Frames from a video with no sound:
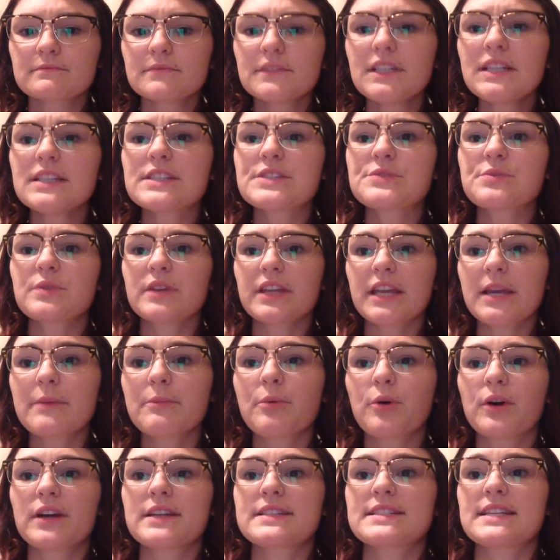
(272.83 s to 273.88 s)
it's really
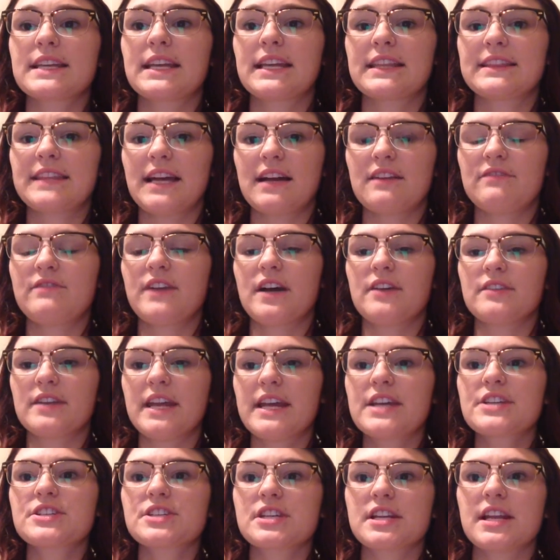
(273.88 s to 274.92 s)
important to get that
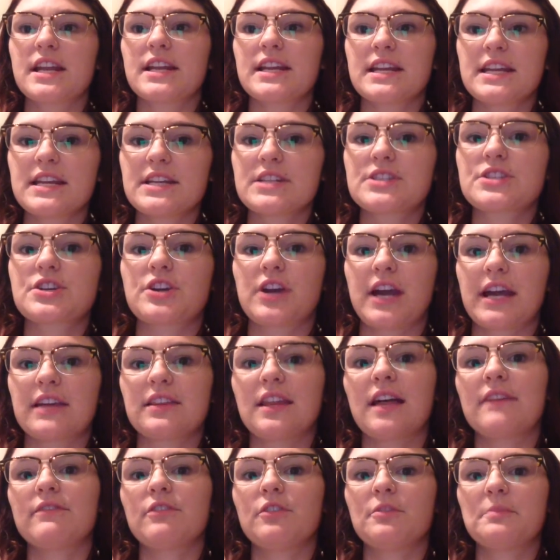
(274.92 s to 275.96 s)
foundation at each grade
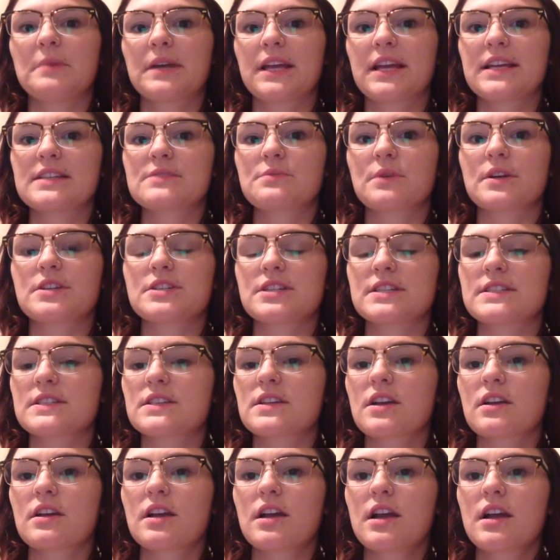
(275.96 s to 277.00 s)
level, because we're just
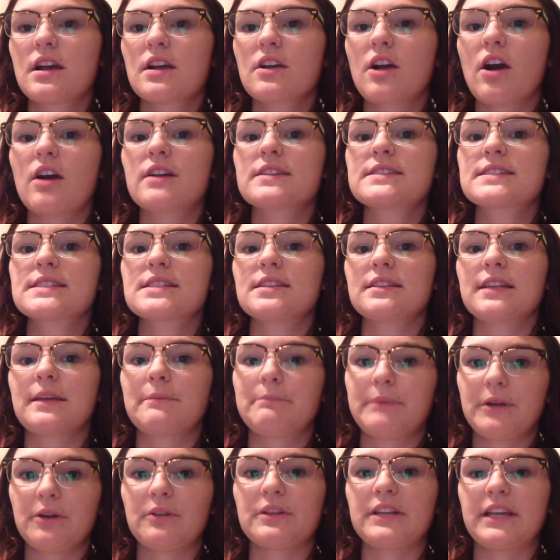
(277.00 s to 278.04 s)
constantly
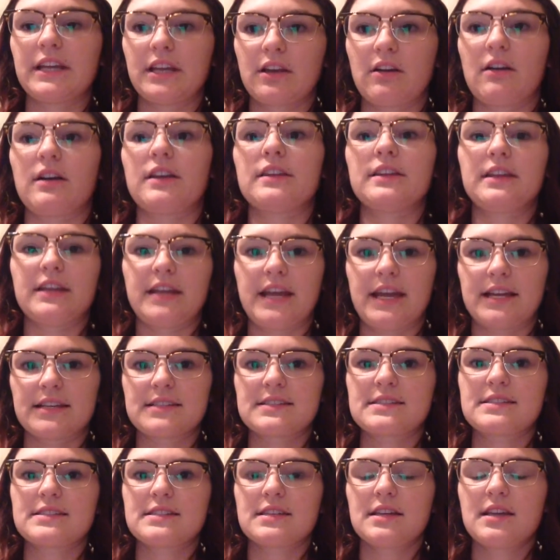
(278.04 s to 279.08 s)
building on the
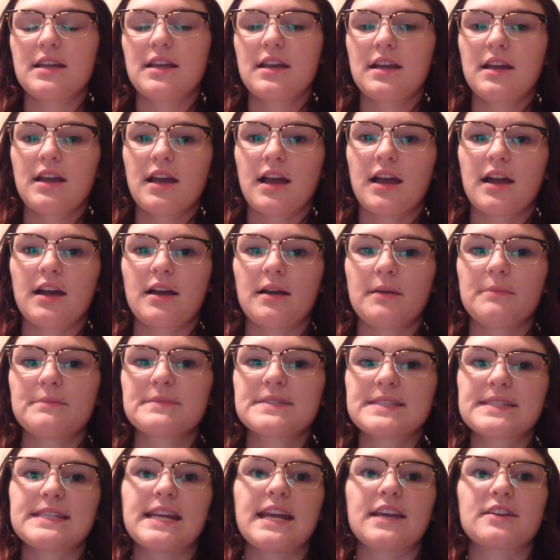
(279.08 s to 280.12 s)
next
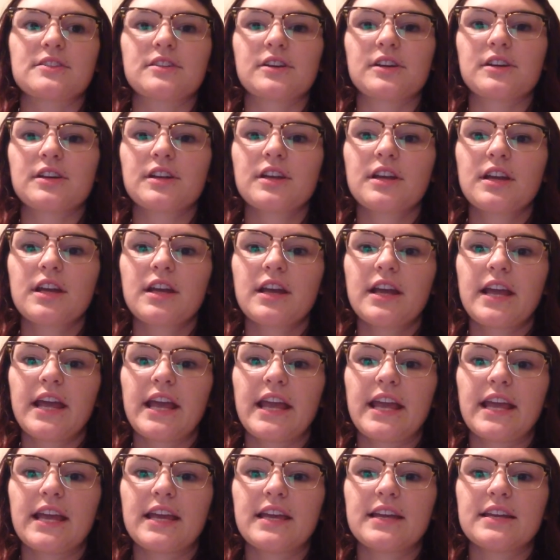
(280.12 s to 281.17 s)
standard.
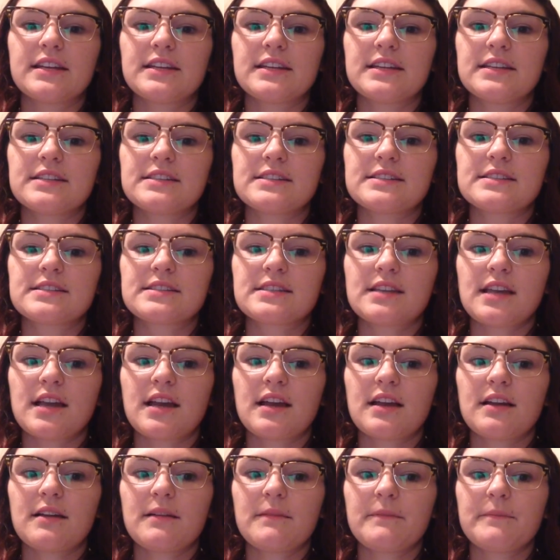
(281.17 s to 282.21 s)
And it's
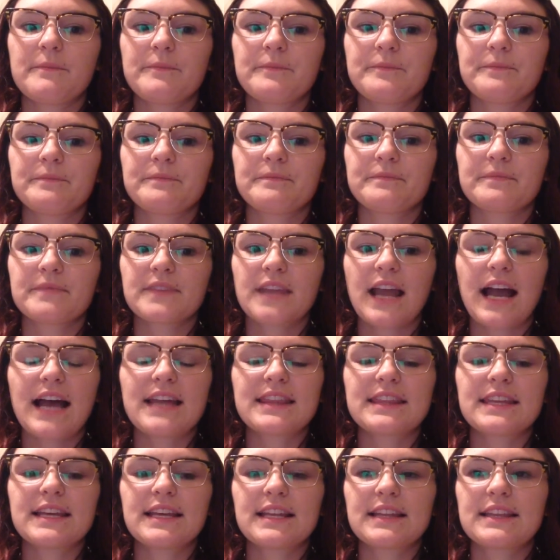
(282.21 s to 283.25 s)
I
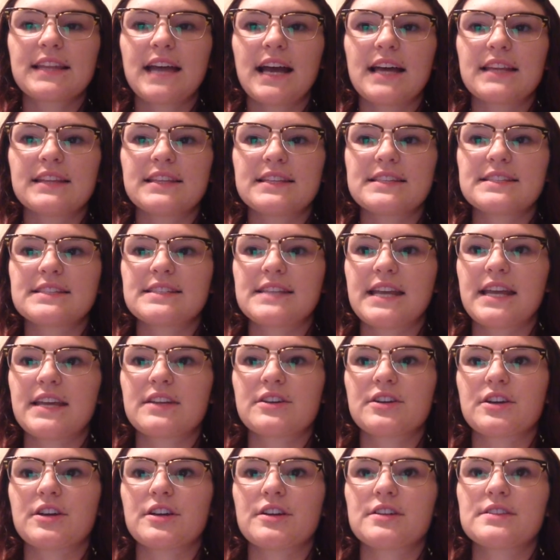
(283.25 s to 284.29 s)
think that the
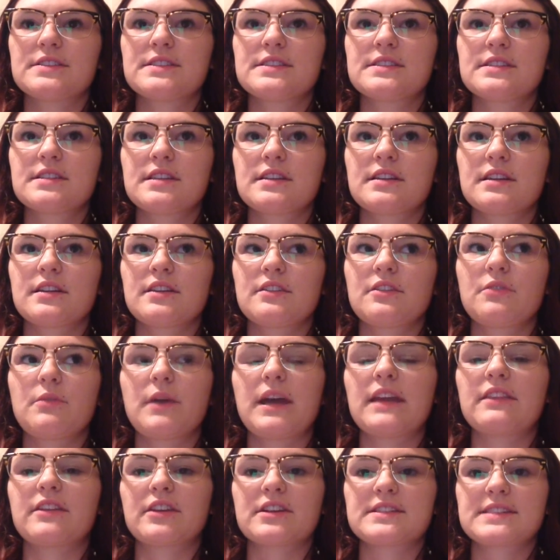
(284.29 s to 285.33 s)
standards, the
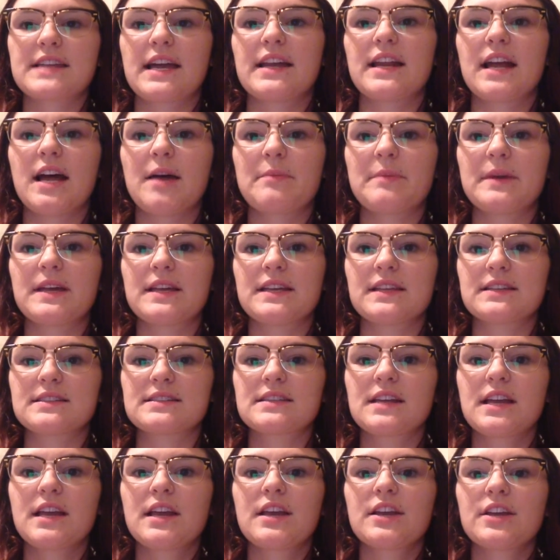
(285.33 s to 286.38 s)
way they're set up is,
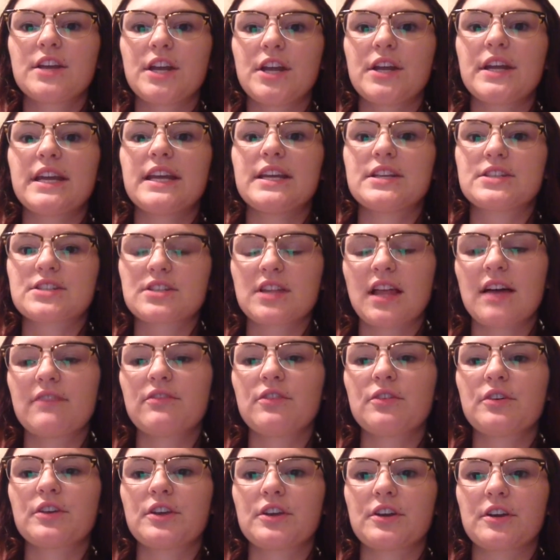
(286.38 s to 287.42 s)
each
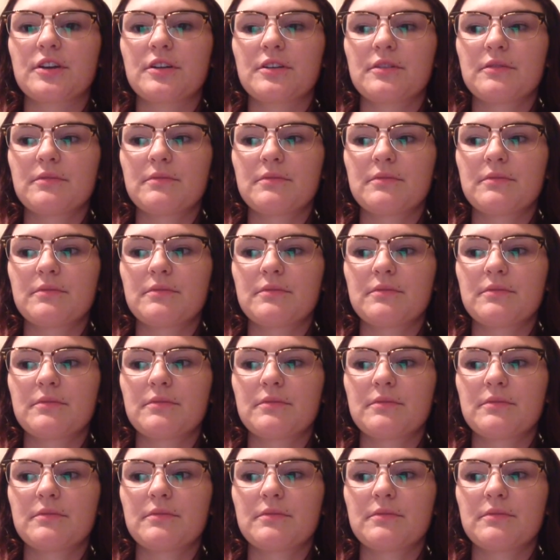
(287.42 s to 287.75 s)
level you're